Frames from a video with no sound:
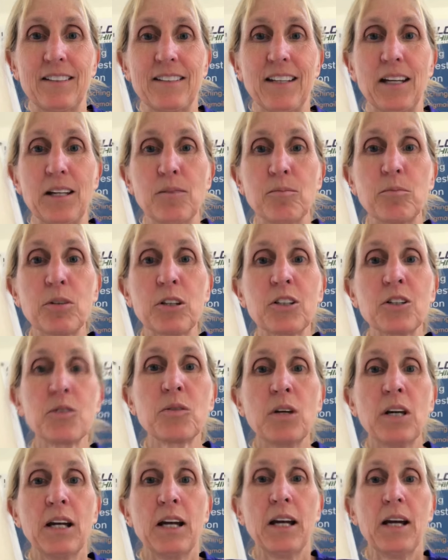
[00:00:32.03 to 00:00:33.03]
denim blue.
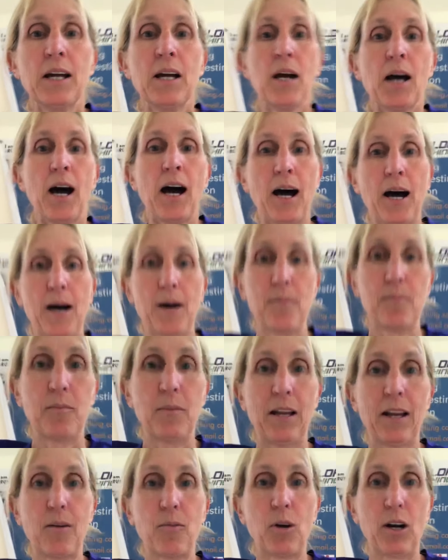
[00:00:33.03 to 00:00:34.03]
And
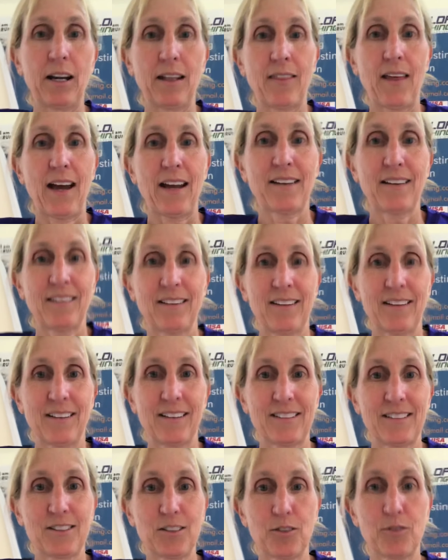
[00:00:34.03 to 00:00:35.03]
I wanted the
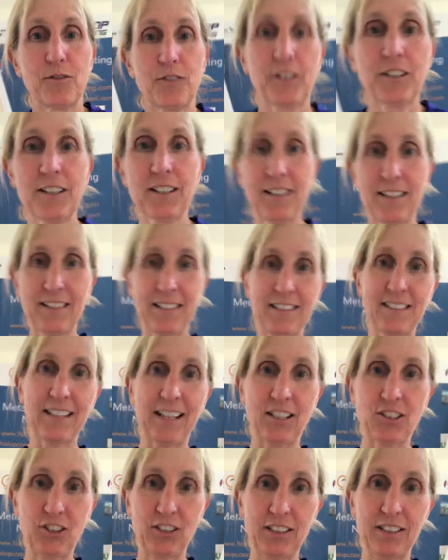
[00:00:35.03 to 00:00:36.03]
silver. This is
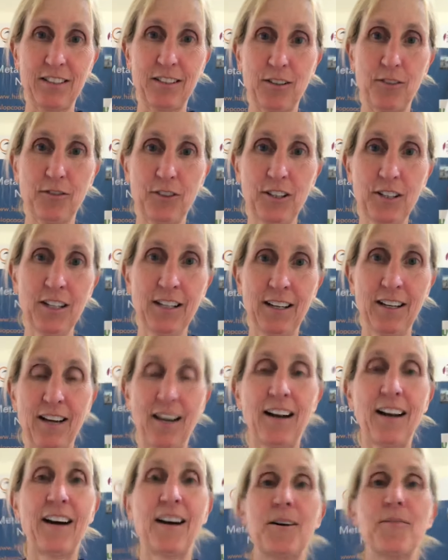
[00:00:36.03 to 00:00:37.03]
actually silver
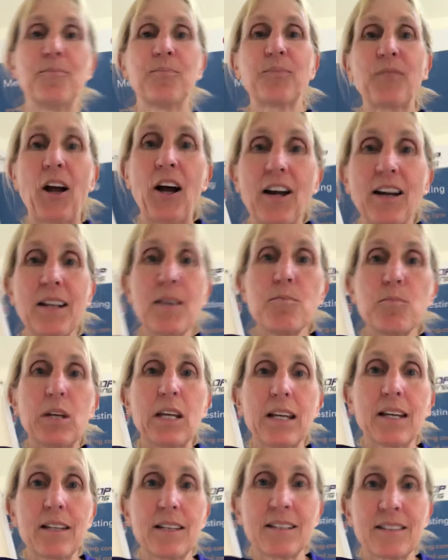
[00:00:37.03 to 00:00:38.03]
on it
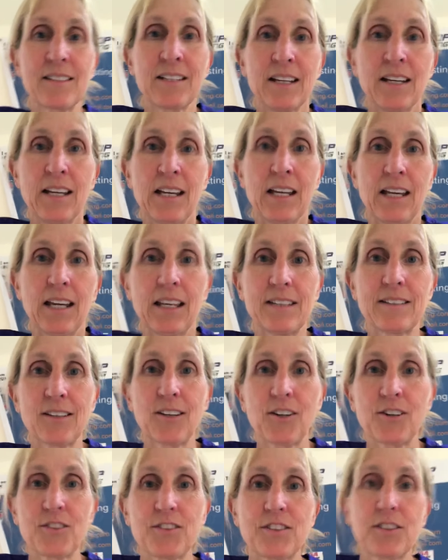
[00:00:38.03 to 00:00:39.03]
because it's
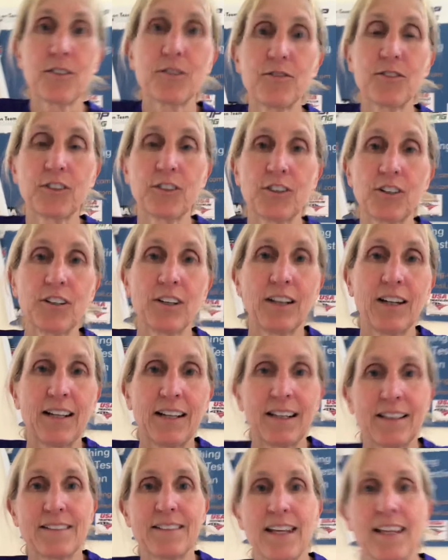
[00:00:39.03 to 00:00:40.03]
our silver
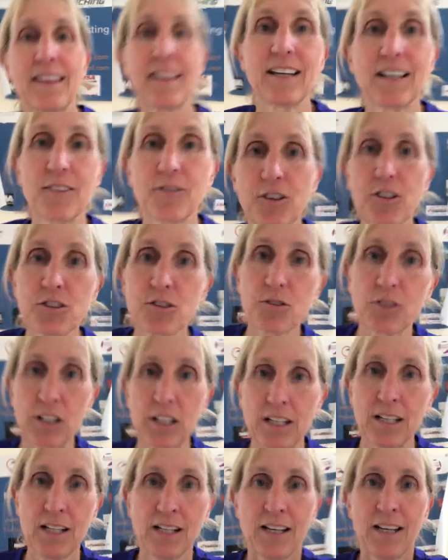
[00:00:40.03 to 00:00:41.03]
10th
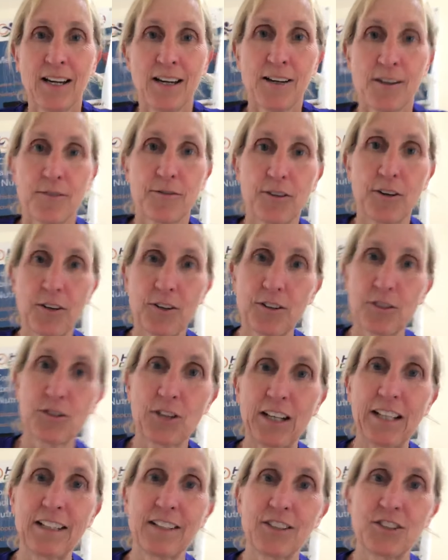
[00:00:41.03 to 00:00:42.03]
anniversary for the
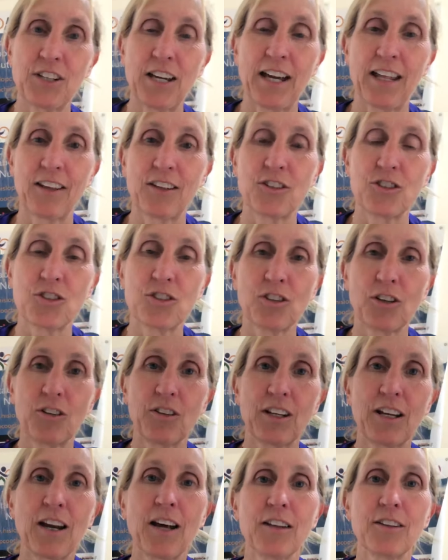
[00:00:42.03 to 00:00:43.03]
training challenge. So
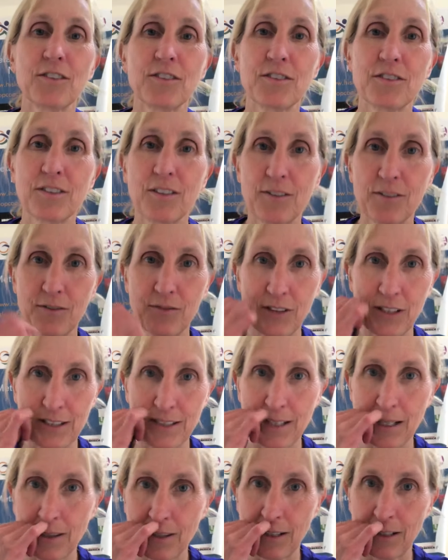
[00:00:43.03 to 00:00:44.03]
the colors of
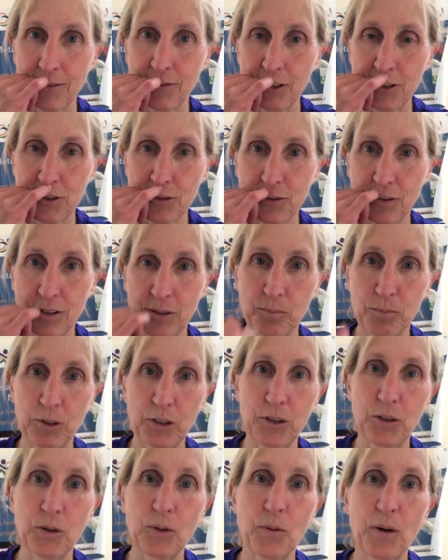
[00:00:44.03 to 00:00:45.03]
10th anniversary are
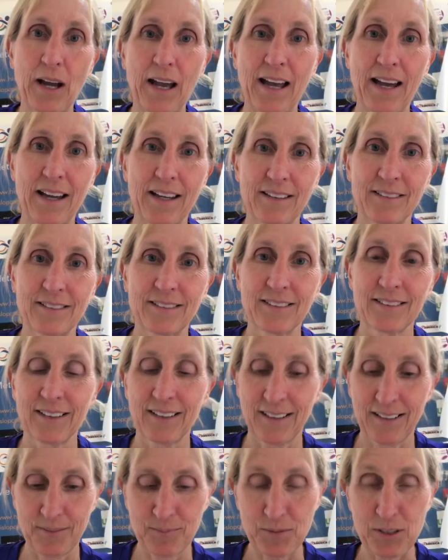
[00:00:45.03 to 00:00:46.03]
blue and
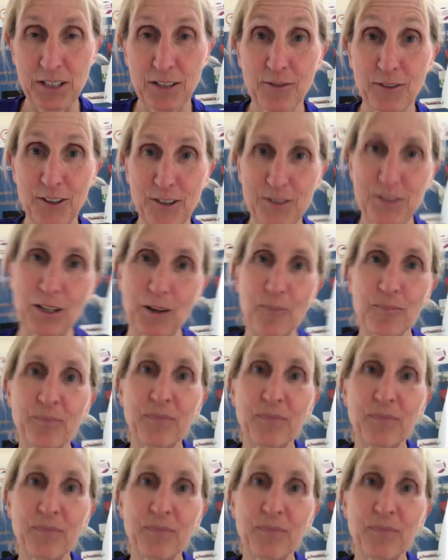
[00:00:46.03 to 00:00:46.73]
silver. So